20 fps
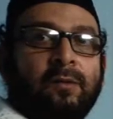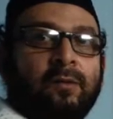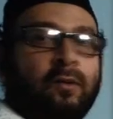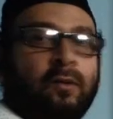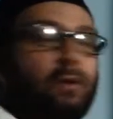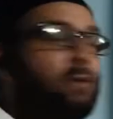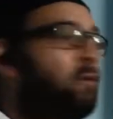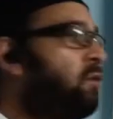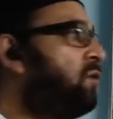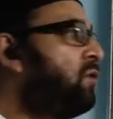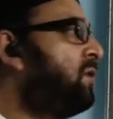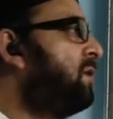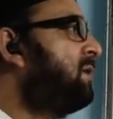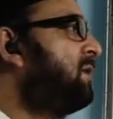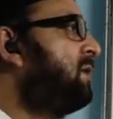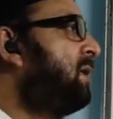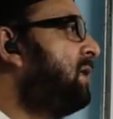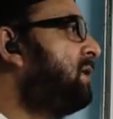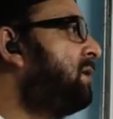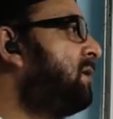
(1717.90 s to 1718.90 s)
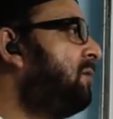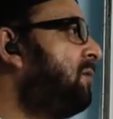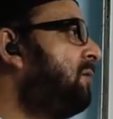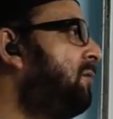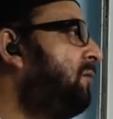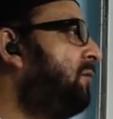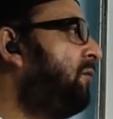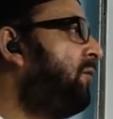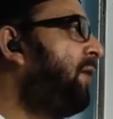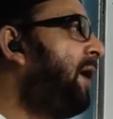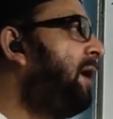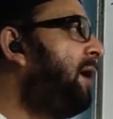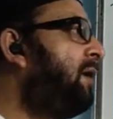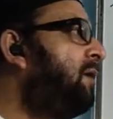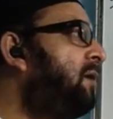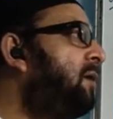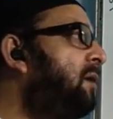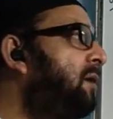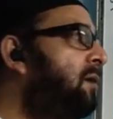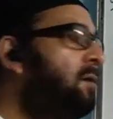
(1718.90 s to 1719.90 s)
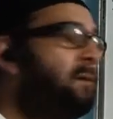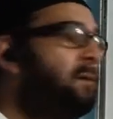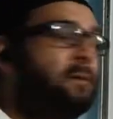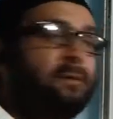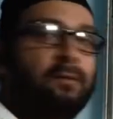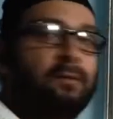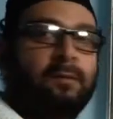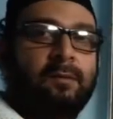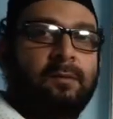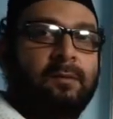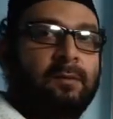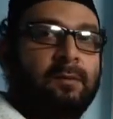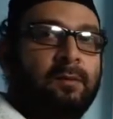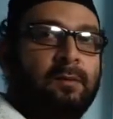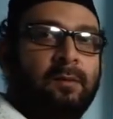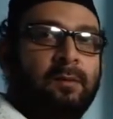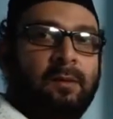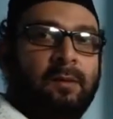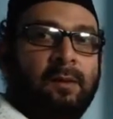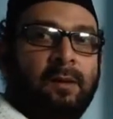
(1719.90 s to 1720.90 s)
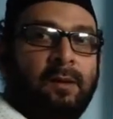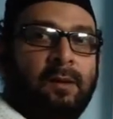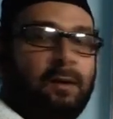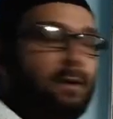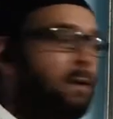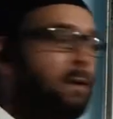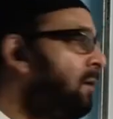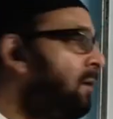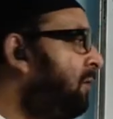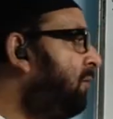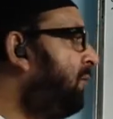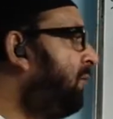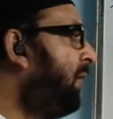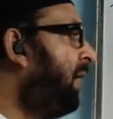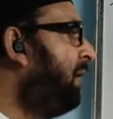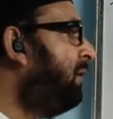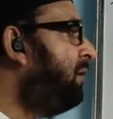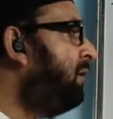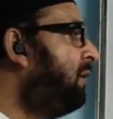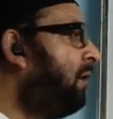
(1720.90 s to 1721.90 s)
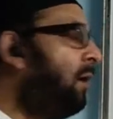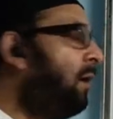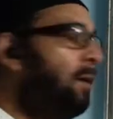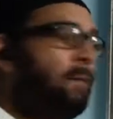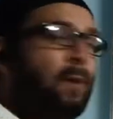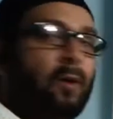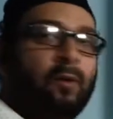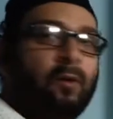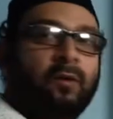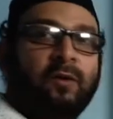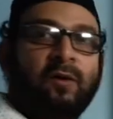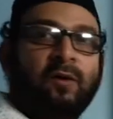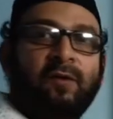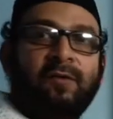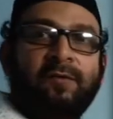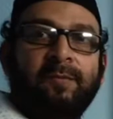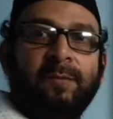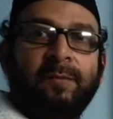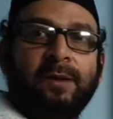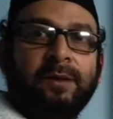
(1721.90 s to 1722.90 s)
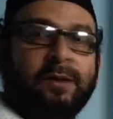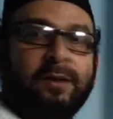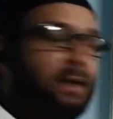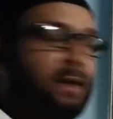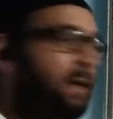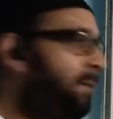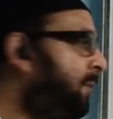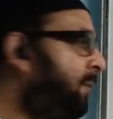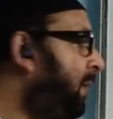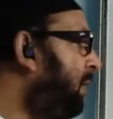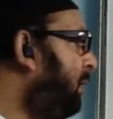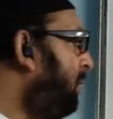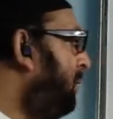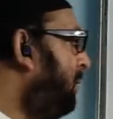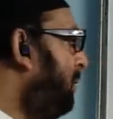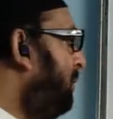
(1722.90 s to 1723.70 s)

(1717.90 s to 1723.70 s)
Now question says find the amount of monthly bill.